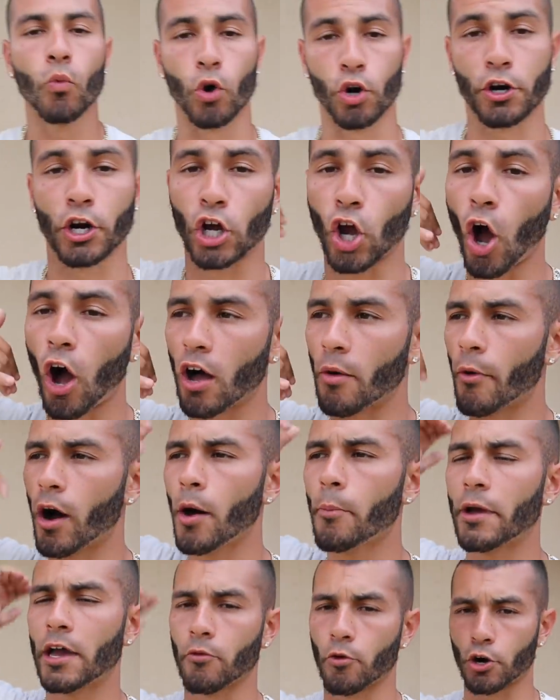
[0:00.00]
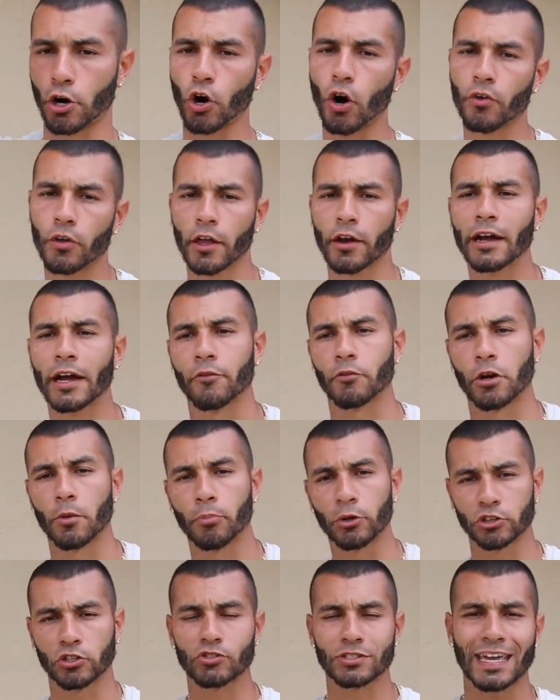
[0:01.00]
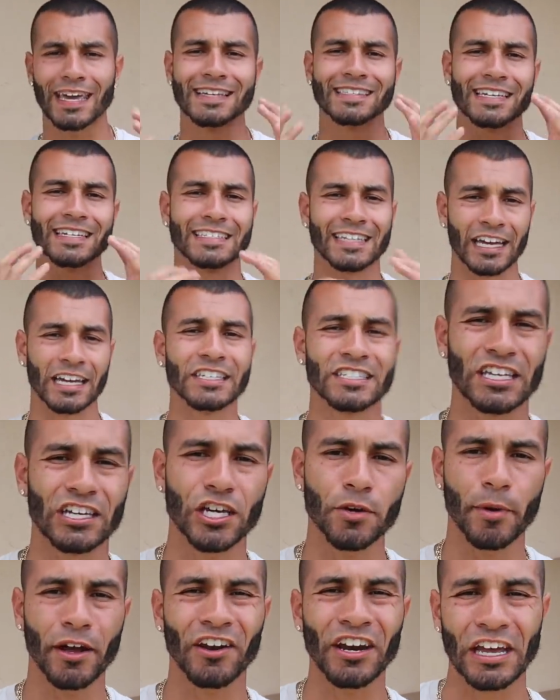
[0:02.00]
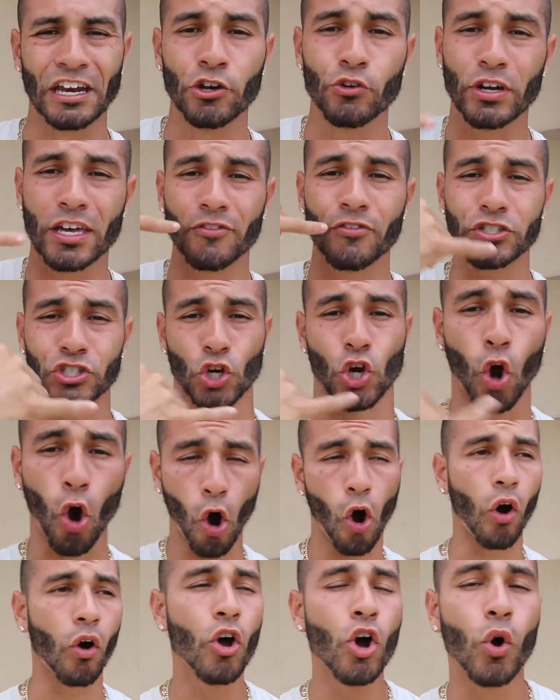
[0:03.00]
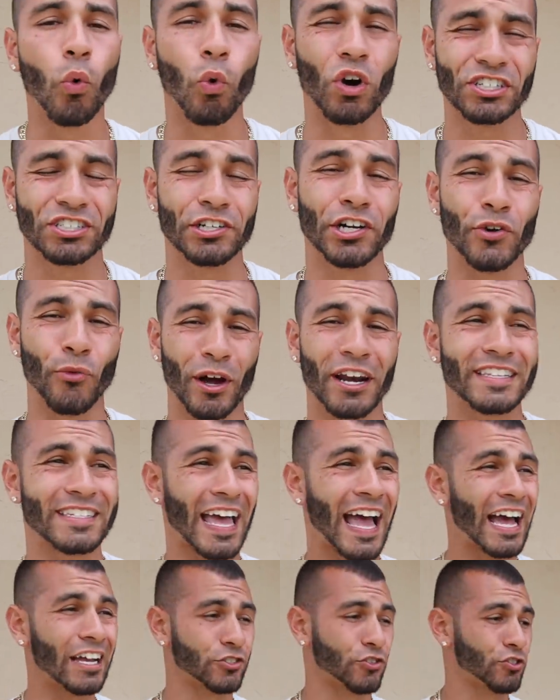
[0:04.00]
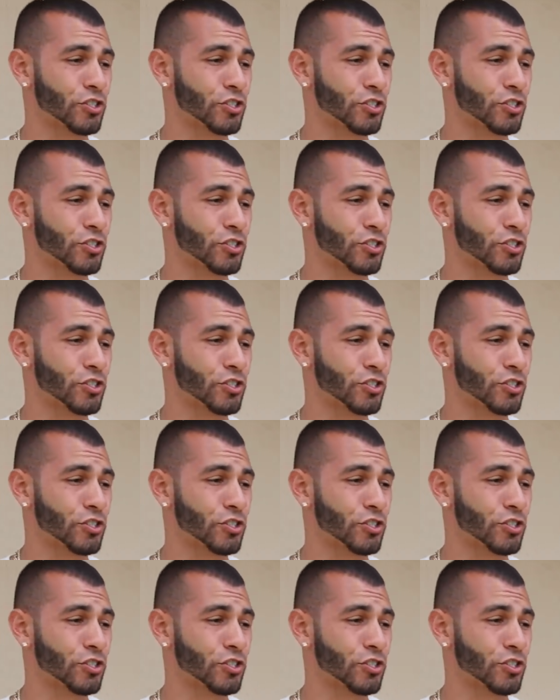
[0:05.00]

We're gonna call him up and we're gonna go over there and we're gonna put those eggs inside his incubator and he'll give us a call once they are ready to hatch.